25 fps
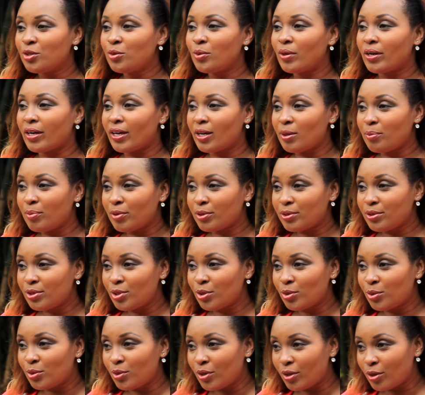you were able
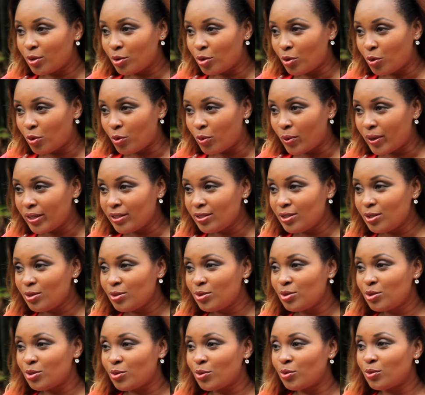to go into
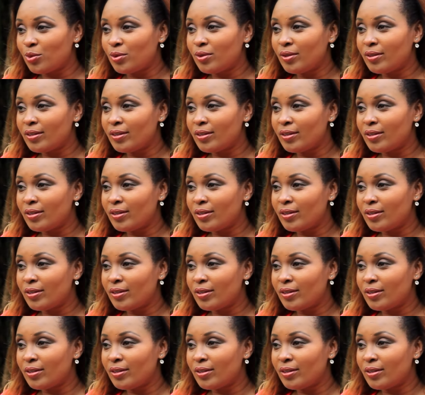school